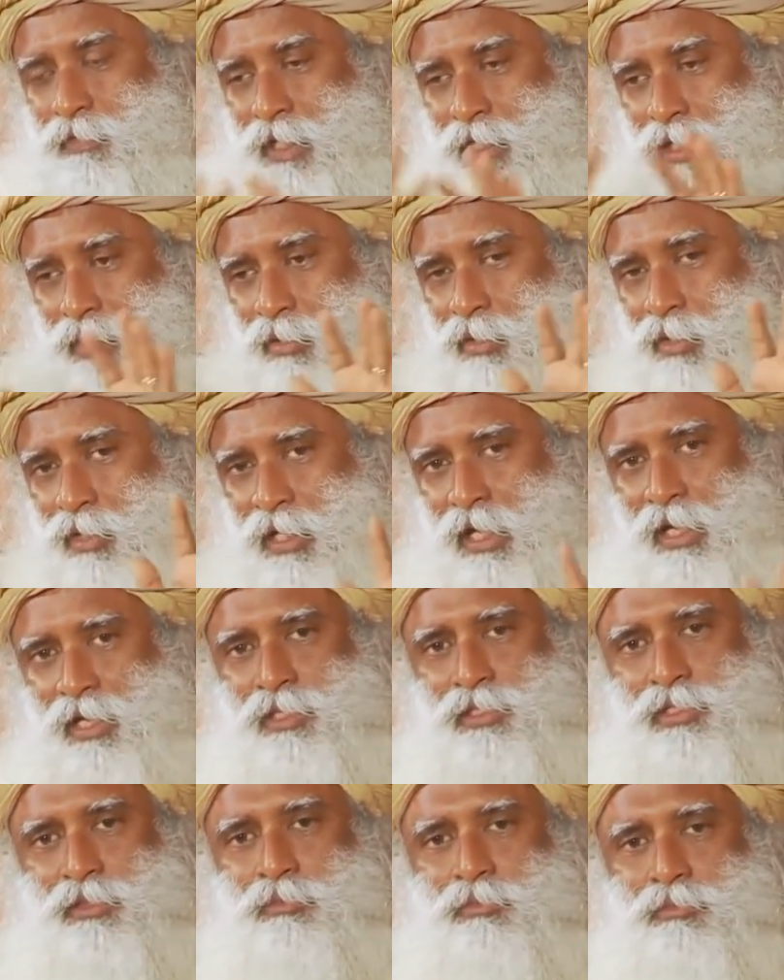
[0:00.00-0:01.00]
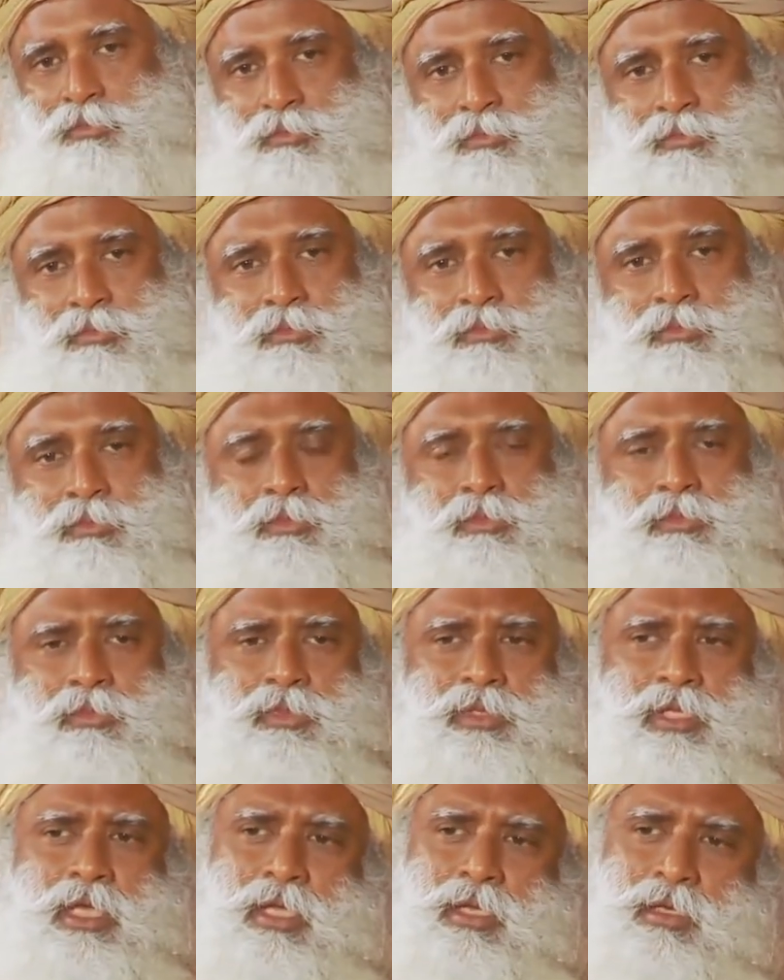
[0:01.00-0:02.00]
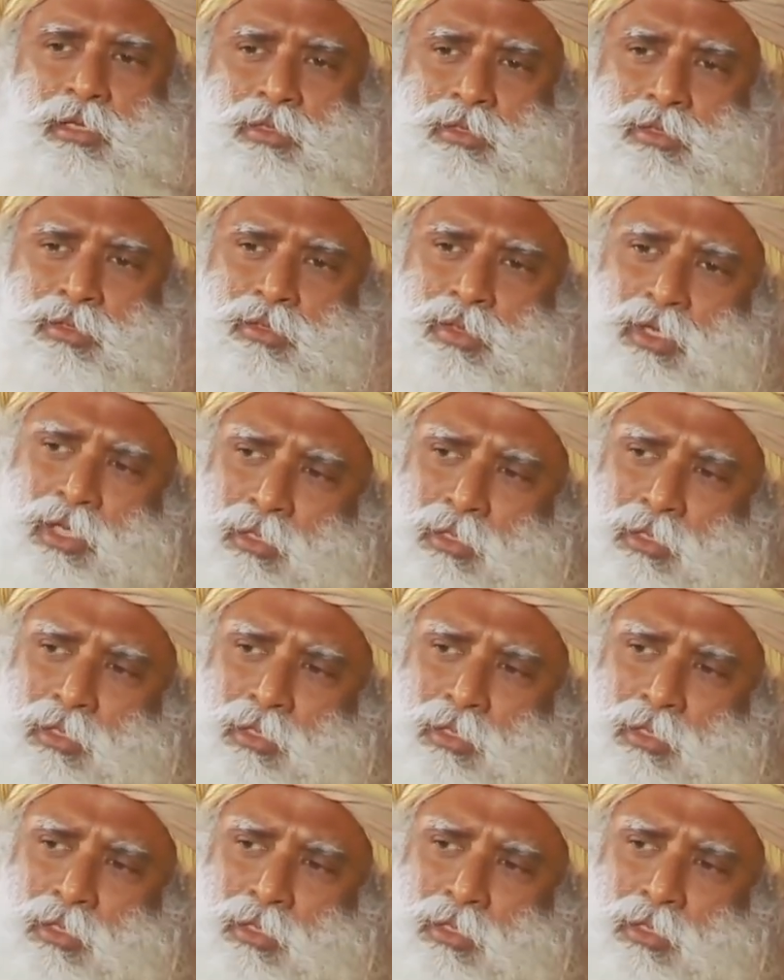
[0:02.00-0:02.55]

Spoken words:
fight an organism, then you